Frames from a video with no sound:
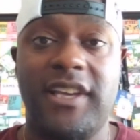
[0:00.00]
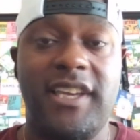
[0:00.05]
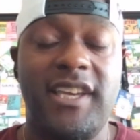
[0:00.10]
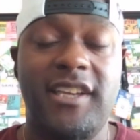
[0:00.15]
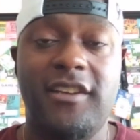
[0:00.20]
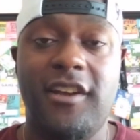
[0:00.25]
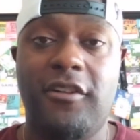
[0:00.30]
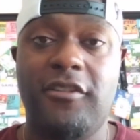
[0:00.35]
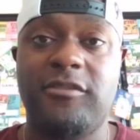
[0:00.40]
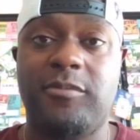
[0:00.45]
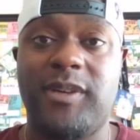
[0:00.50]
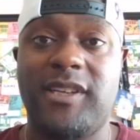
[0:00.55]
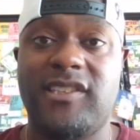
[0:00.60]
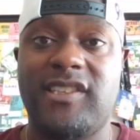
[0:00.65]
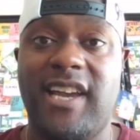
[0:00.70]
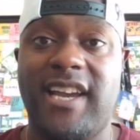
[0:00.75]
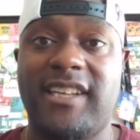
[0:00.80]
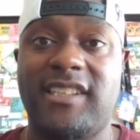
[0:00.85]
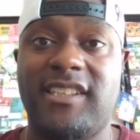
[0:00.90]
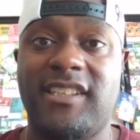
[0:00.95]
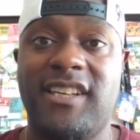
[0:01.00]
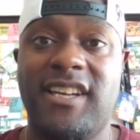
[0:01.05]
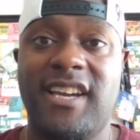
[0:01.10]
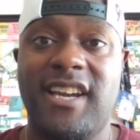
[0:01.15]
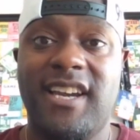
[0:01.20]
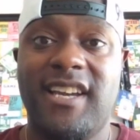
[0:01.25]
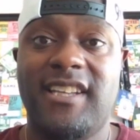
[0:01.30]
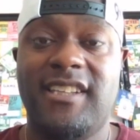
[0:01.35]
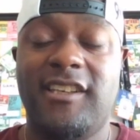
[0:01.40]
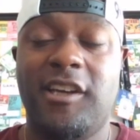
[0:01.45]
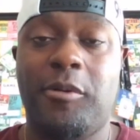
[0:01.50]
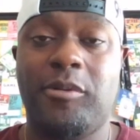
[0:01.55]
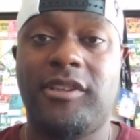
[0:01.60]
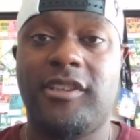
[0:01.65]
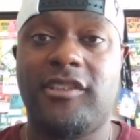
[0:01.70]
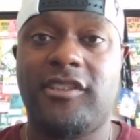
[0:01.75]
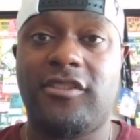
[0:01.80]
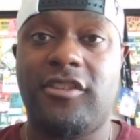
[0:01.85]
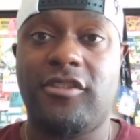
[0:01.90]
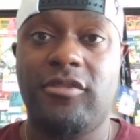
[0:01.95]
He knows what it's like to deal with
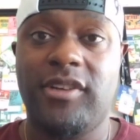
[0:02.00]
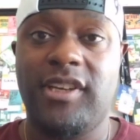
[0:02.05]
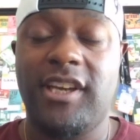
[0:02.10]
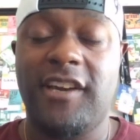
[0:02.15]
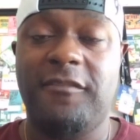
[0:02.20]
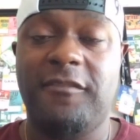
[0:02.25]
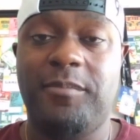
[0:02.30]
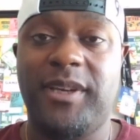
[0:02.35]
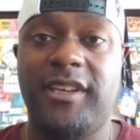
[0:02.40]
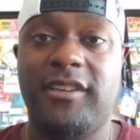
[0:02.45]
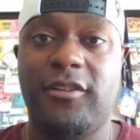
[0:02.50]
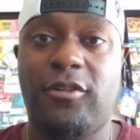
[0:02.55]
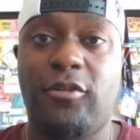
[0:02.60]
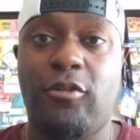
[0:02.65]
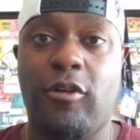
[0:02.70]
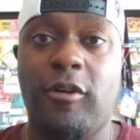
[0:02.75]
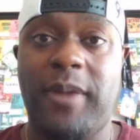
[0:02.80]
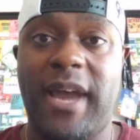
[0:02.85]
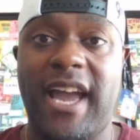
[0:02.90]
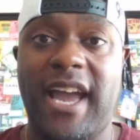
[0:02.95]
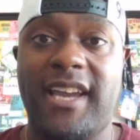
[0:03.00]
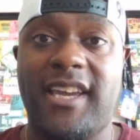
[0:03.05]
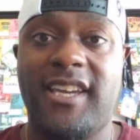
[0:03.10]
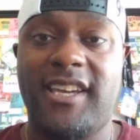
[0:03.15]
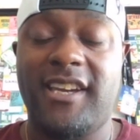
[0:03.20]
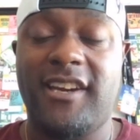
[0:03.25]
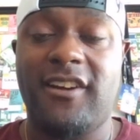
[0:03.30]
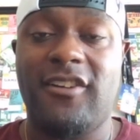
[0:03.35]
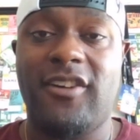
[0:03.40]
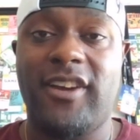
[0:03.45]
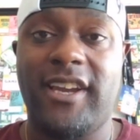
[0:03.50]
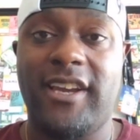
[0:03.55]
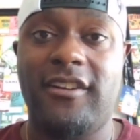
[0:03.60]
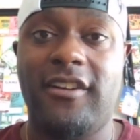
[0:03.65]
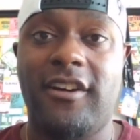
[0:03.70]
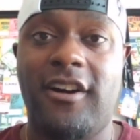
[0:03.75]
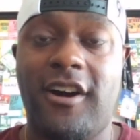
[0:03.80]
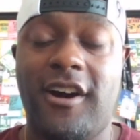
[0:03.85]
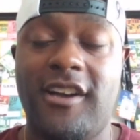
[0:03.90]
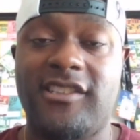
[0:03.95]
the scrutiny of being the quarterback here
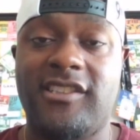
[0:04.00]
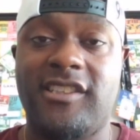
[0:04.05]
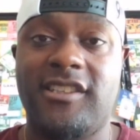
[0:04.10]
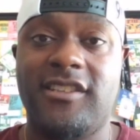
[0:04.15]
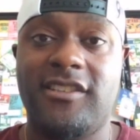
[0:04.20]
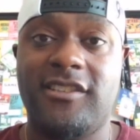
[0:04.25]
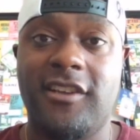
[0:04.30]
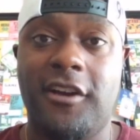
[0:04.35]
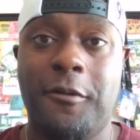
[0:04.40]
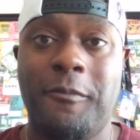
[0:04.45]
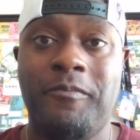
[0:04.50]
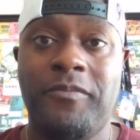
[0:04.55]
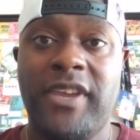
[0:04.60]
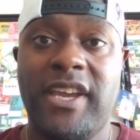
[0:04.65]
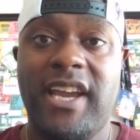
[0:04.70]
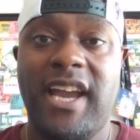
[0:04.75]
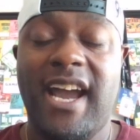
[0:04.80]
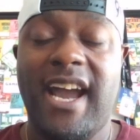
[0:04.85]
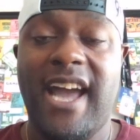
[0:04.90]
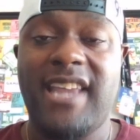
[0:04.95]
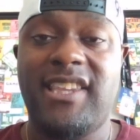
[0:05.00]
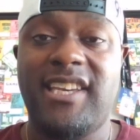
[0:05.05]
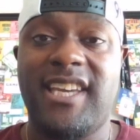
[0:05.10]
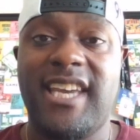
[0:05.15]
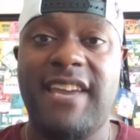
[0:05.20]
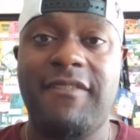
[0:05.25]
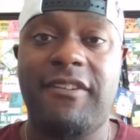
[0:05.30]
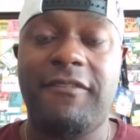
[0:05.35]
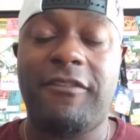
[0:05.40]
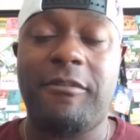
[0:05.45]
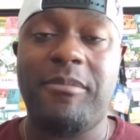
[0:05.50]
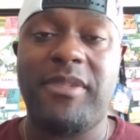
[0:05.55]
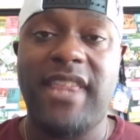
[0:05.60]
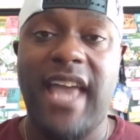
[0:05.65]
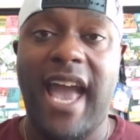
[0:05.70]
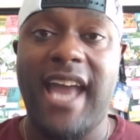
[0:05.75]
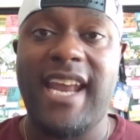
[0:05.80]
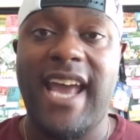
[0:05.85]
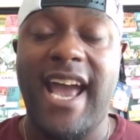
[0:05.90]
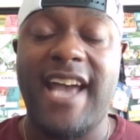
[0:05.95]
in Austin. So I think even from
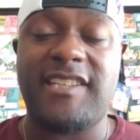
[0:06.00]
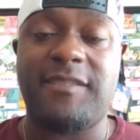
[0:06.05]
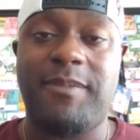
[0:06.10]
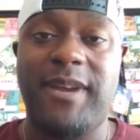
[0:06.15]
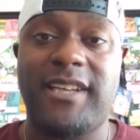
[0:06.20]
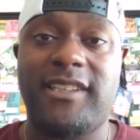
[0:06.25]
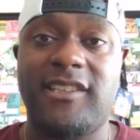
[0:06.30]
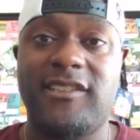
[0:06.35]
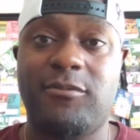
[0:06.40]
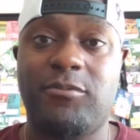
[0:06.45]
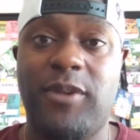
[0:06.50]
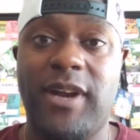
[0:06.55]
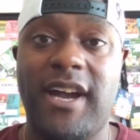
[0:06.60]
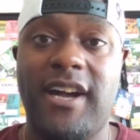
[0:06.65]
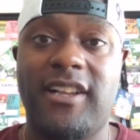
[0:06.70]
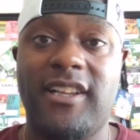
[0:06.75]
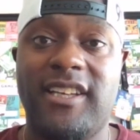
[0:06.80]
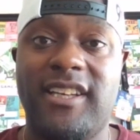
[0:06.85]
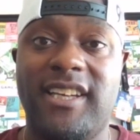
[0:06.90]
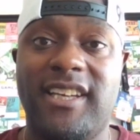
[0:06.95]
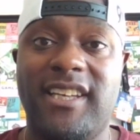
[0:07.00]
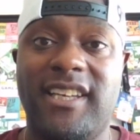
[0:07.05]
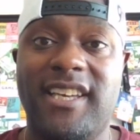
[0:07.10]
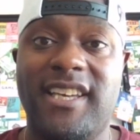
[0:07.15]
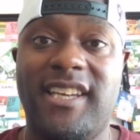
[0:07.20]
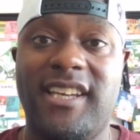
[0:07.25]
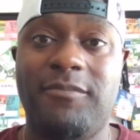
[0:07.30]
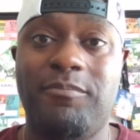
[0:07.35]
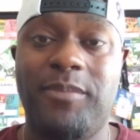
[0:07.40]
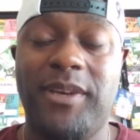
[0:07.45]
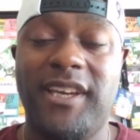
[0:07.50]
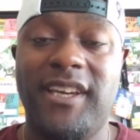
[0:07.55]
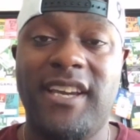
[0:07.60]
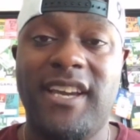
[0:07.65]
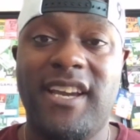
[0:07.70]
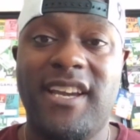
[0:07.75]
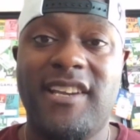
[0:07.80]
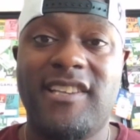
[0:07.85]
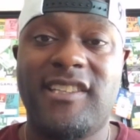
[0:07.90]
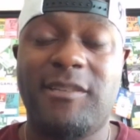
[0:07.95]
that aspect as well, he can be
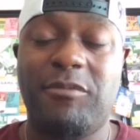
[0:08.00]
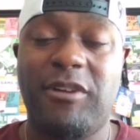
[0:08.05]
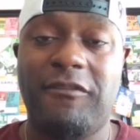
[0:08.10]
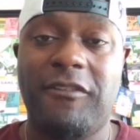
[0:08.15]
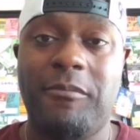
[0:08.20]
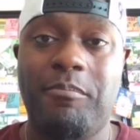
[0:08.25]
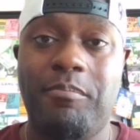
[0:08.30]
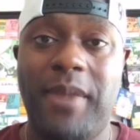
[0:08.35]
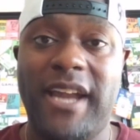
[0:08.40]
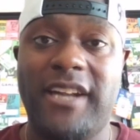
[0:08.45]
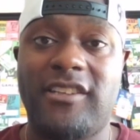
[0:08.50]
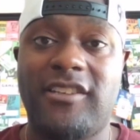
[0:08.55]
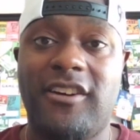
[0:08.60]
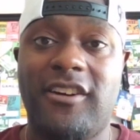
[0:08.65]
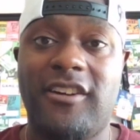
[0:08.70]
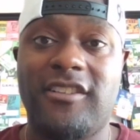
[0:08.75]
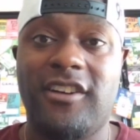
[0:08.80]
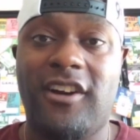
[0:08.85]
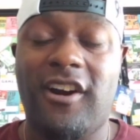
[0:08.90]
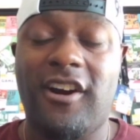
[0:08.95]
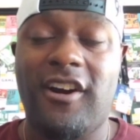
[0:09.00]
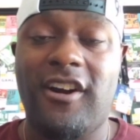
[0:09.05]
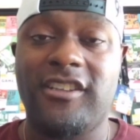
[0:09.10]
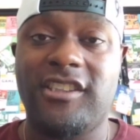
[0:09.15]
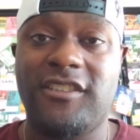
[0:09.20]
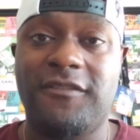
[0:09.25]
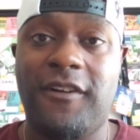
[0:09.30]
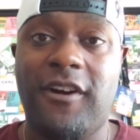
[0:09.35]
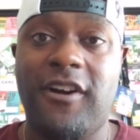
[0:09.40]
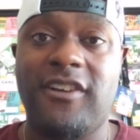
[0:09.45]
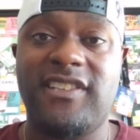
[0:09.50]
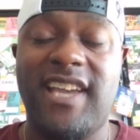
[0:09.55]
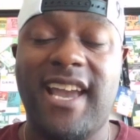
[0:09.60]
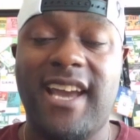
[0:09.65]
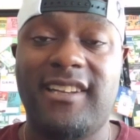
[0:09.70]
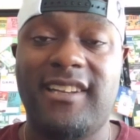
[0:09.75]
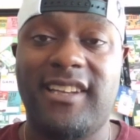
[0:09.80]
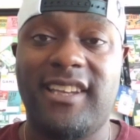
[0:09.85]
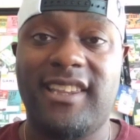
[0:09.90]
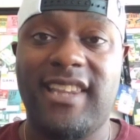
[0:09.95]
somewhat of a mentor to Arch as far as
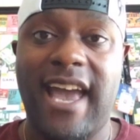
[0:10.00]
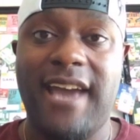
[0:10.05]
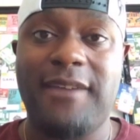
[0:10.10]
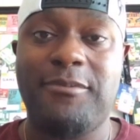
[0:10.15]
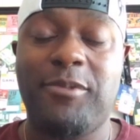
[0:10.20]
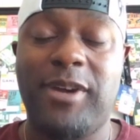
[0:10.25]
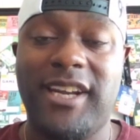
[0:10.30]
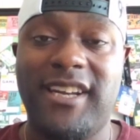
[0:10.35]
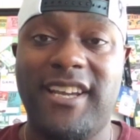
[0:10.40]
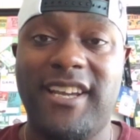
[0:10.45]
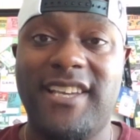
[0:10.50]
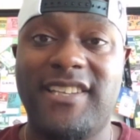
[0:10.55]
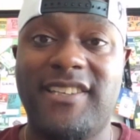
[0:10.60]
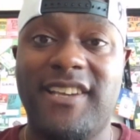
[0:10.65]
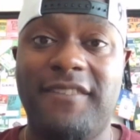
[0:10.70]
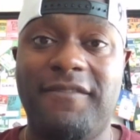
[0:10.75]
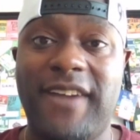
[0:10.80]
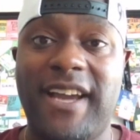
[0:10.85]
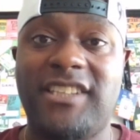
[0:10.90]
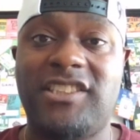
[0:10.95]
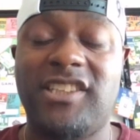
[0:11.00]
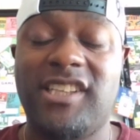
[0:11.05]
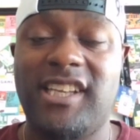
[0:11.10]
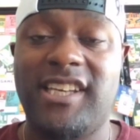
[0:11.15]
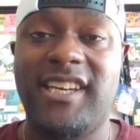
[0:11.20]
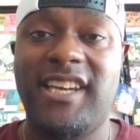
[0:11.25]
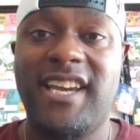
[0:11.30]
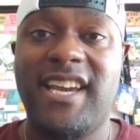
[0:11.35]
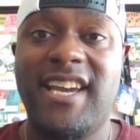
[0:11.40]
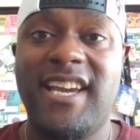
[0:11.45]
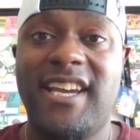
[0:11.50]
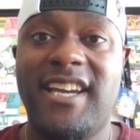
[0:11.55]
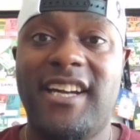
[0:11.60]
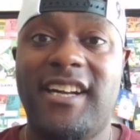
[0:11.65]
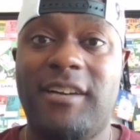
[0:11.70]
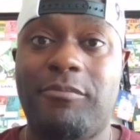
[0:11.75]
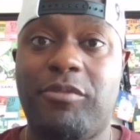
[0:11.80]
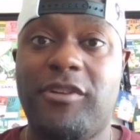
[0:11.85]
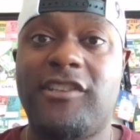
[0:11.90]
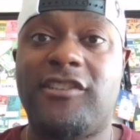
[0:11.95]
handling that when it is eventually,
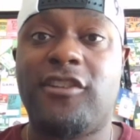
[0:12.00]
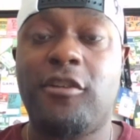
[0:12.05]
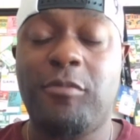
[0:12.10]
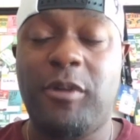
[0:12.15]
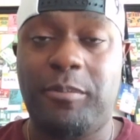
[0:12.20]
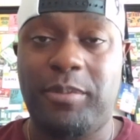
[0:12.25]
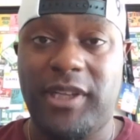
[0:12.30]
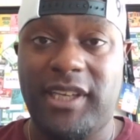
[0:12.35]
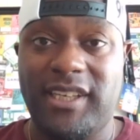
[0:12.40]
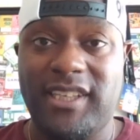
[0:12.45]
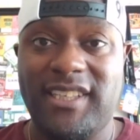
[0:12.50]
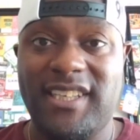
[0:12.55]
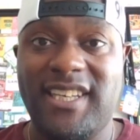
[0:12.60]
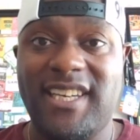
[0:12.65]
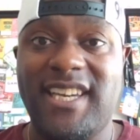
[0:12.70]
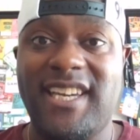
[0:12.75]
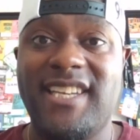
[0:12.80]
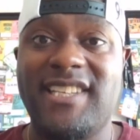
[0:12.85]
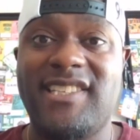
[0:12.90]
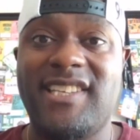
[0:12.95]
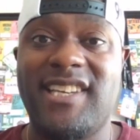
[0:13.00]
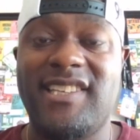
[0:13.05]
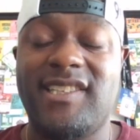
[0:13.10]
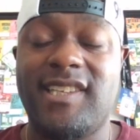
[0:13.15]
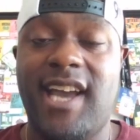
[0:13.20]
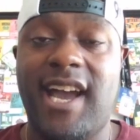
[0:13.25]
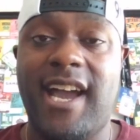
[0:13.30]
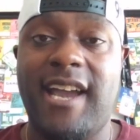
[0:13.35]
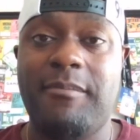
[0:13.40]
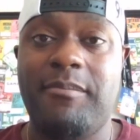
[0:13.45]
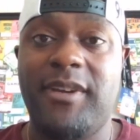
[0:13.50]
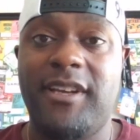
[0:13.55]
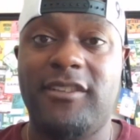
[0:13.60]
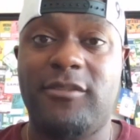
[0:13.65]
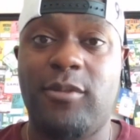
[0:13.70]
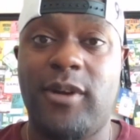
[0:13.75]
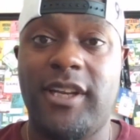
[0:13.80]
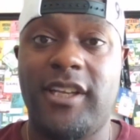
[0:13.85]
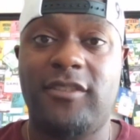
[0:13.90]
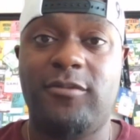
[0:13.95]
presumably, is his time in
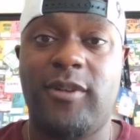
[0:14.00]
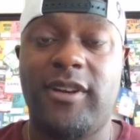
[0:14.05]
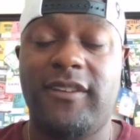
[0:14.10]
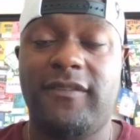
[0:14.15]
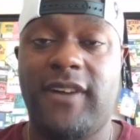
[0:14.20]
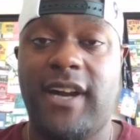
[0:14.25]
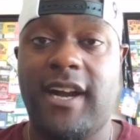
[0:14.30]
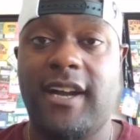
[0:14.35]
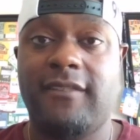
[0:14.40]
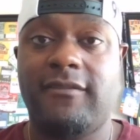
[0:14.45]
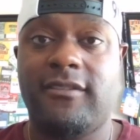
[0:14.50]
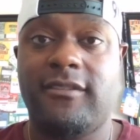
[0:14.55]
2025.